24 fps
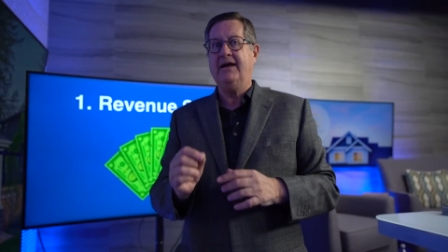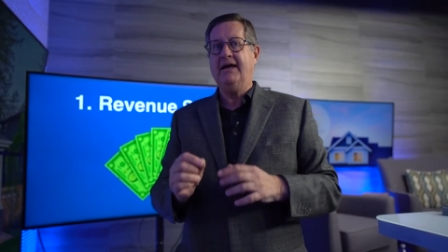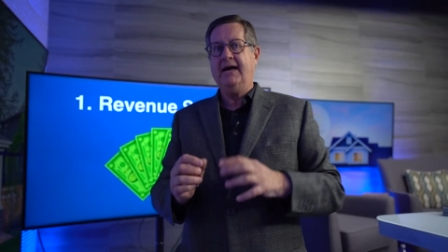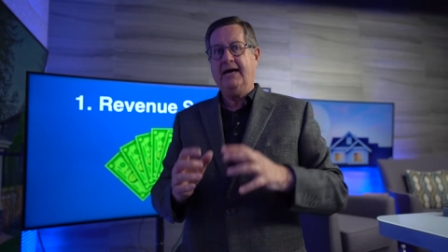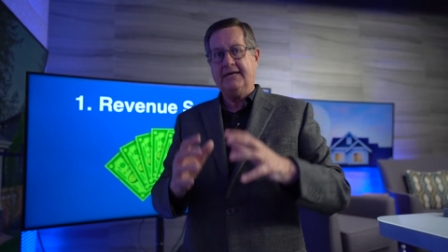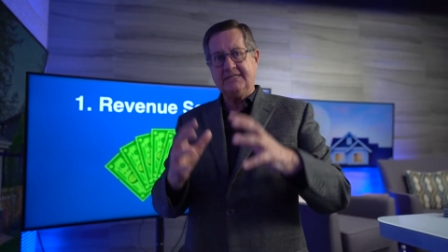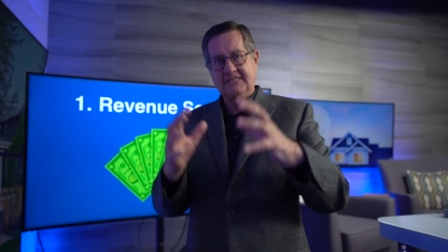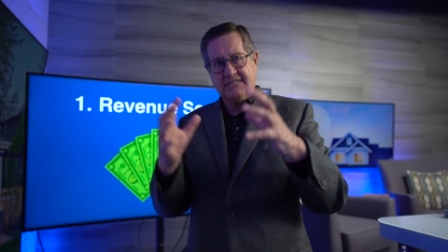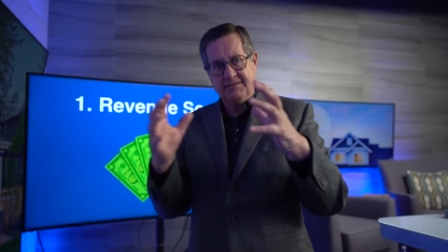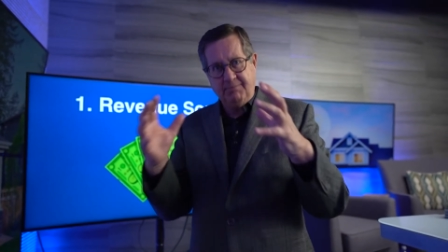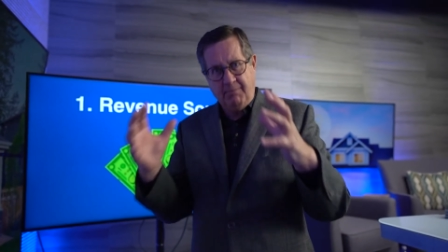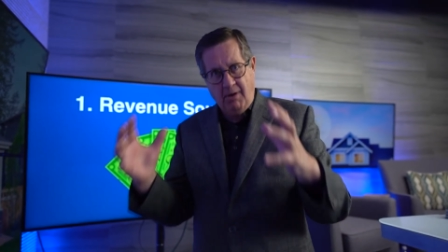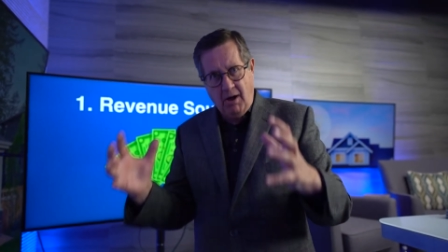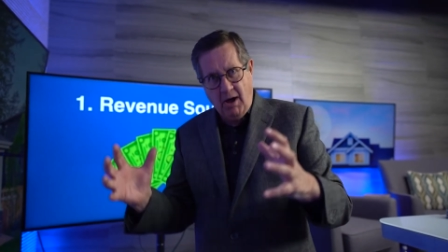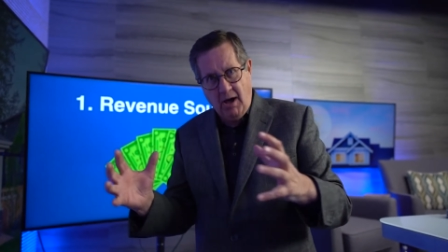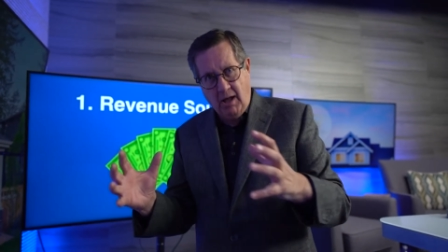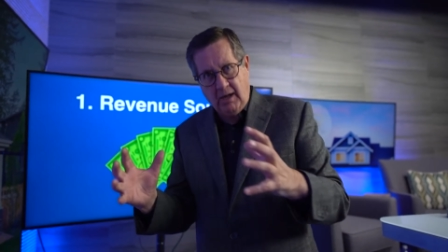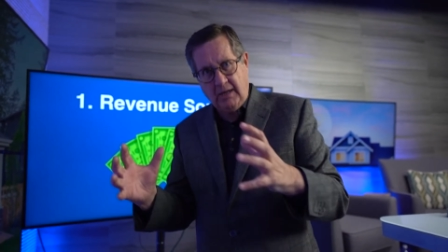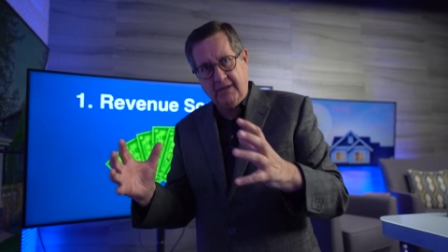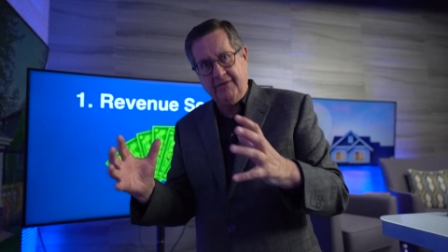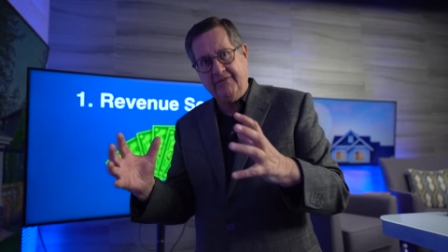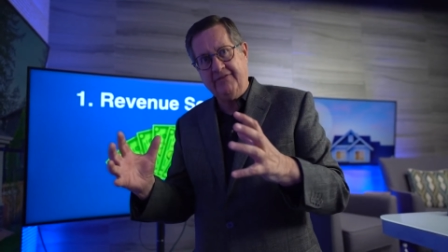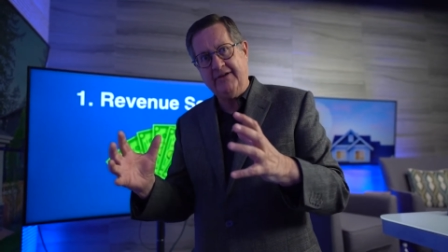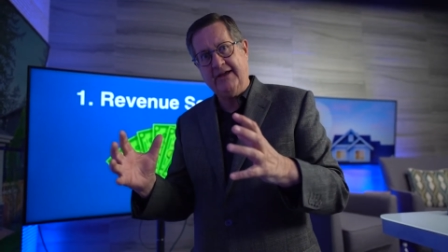a
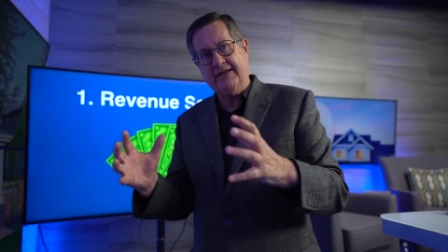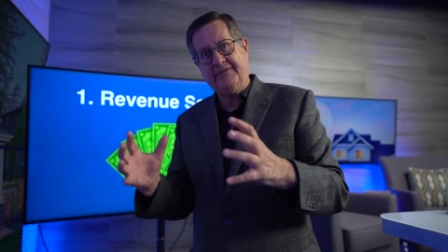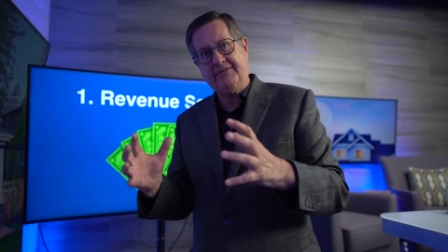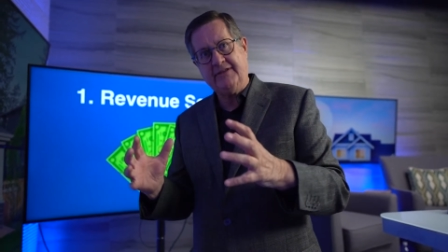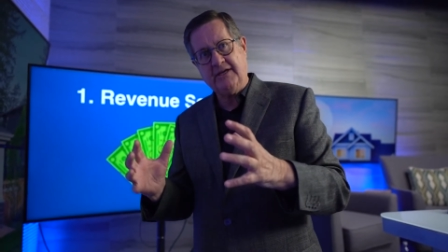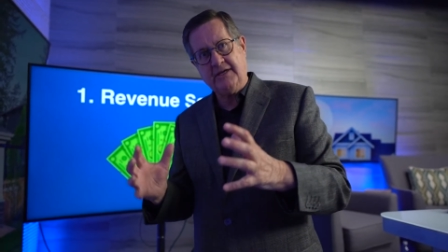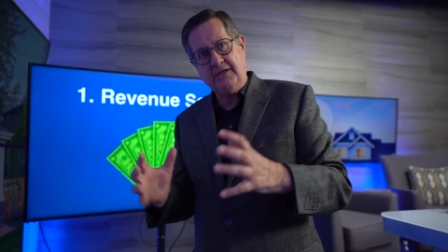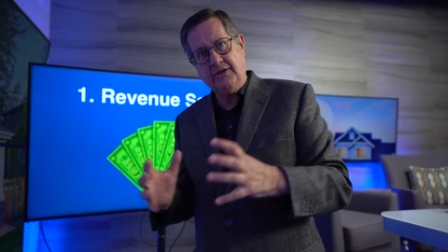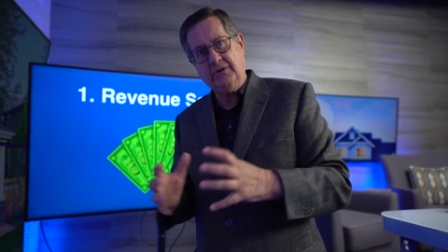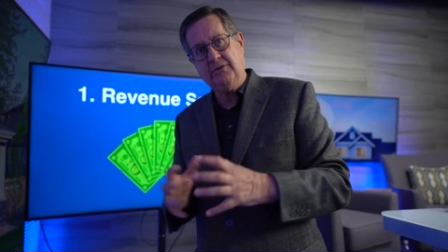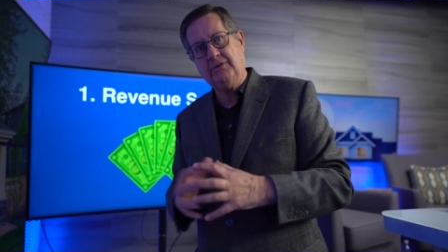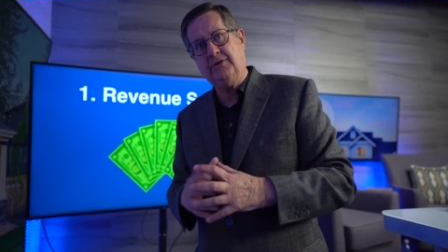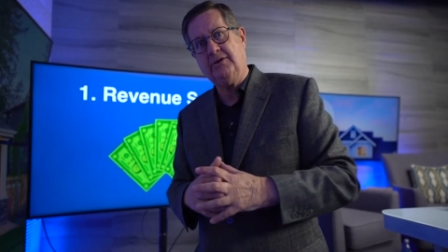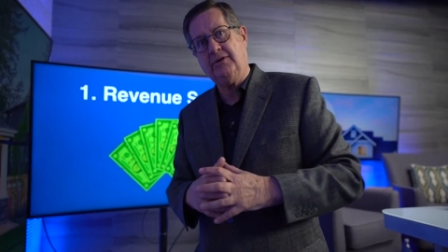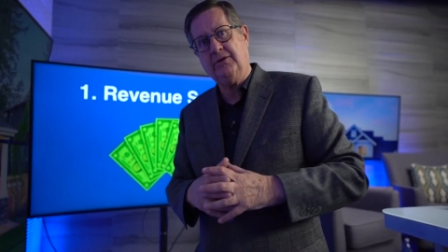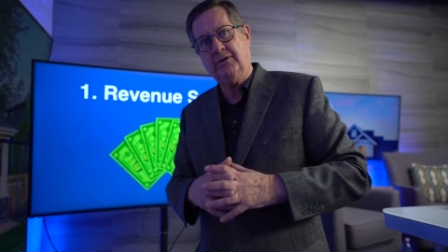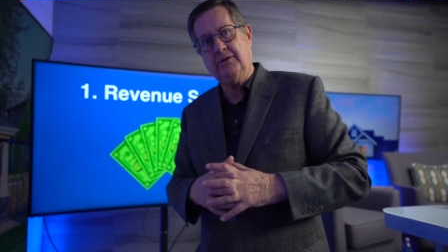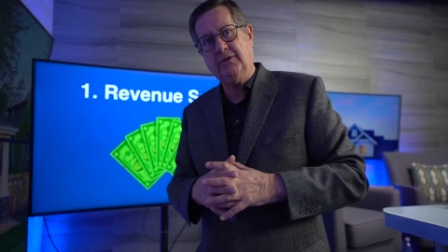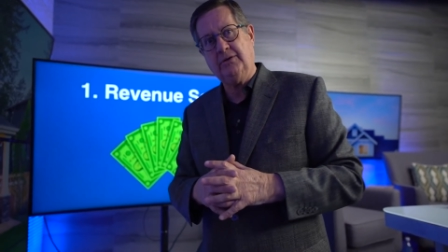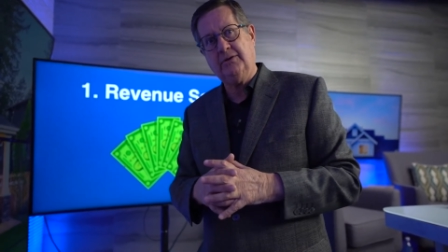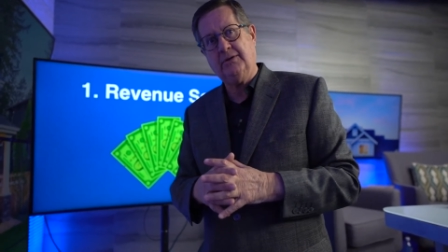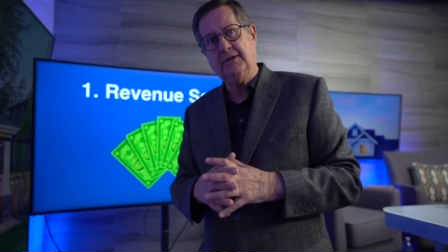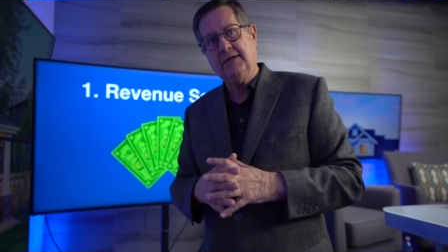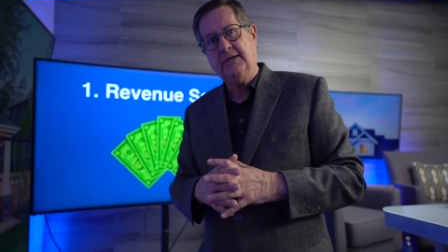small event that you
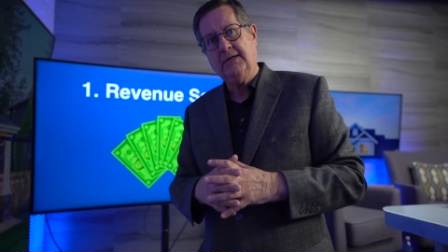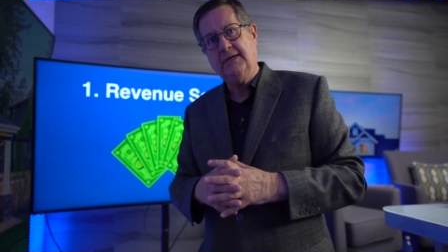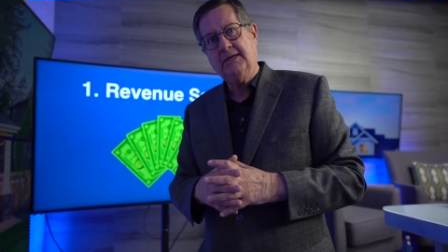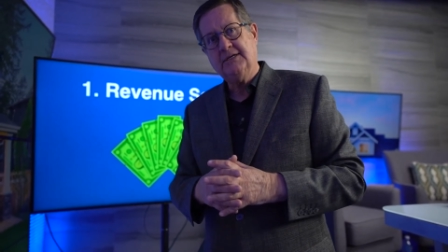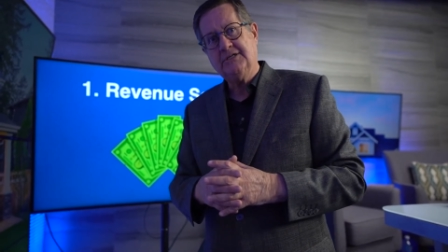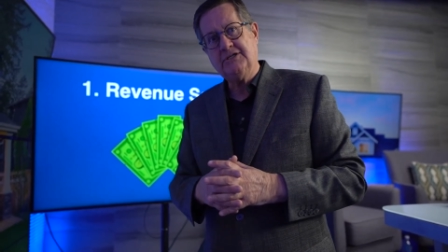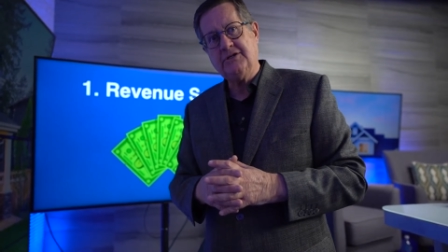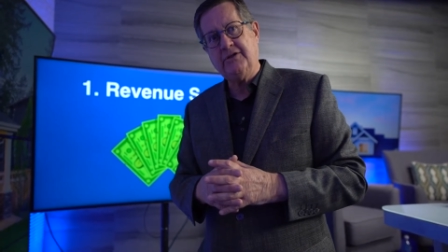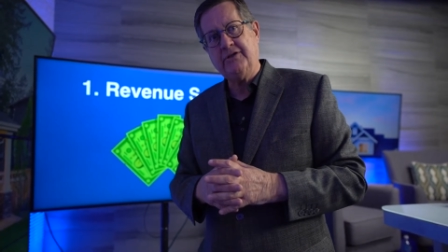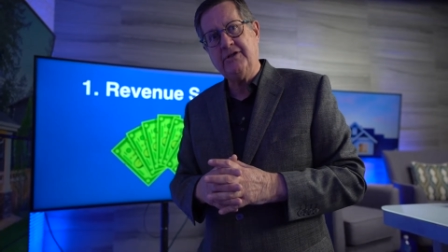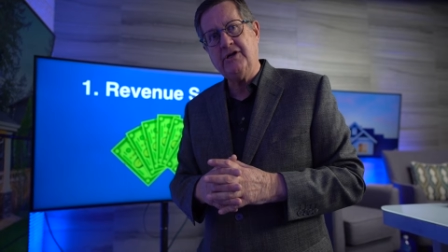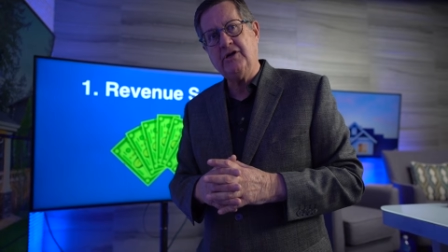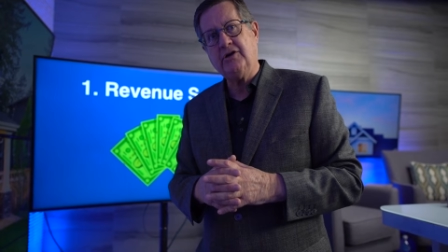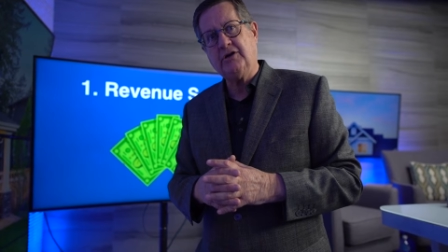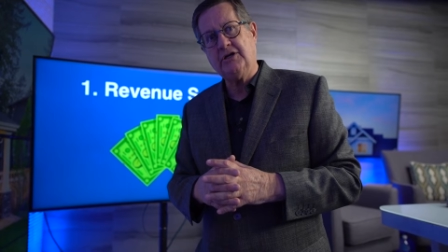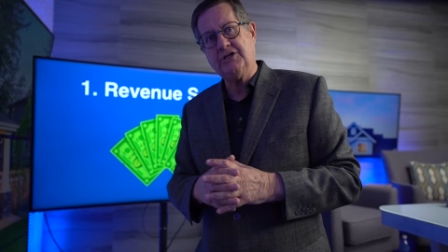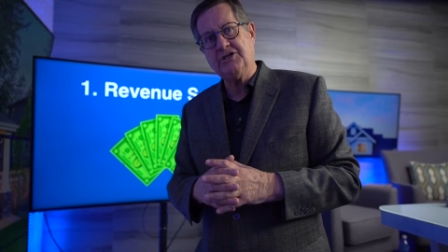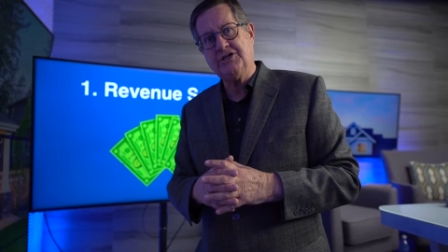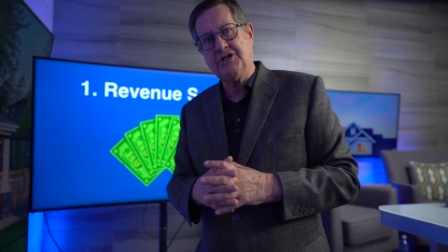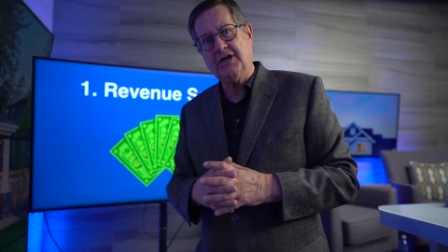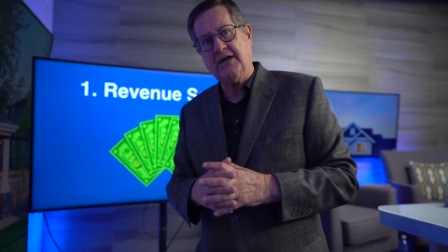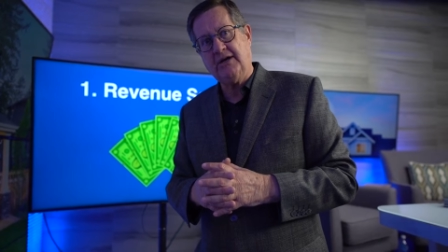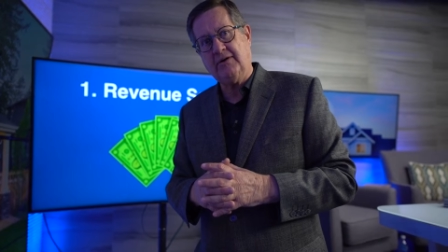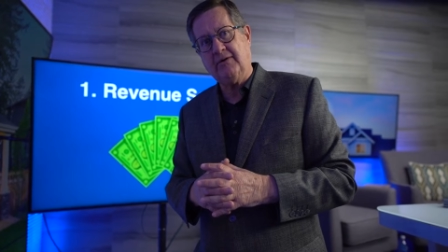do so that you can
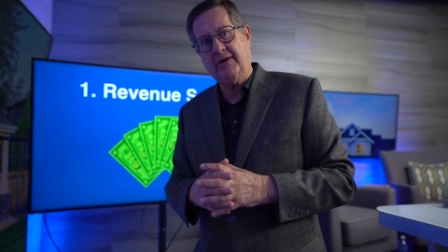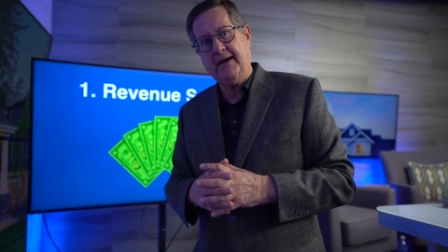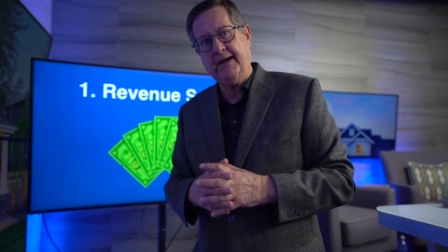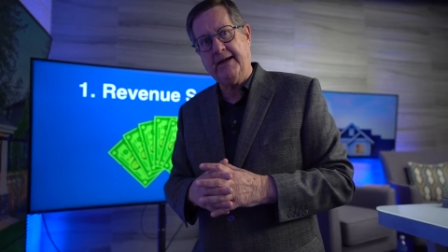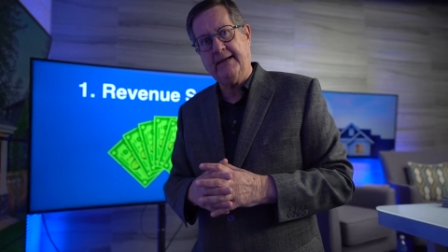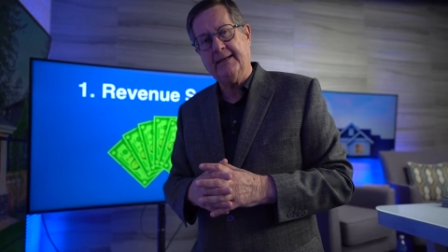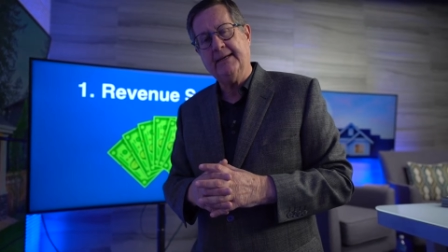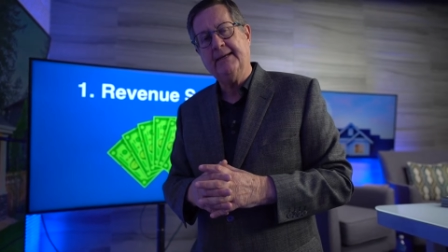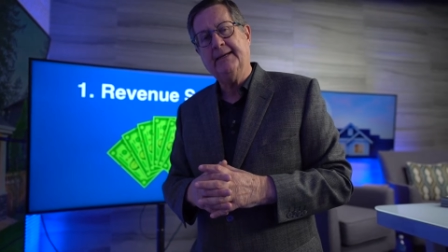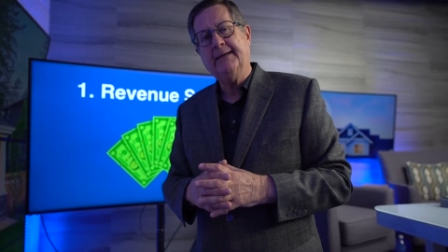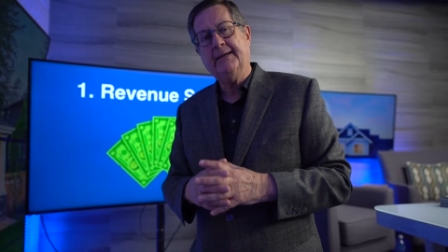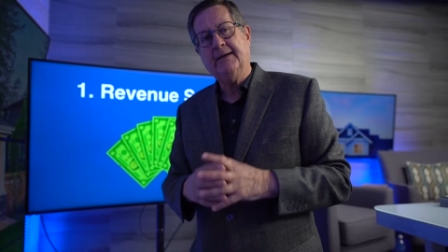generate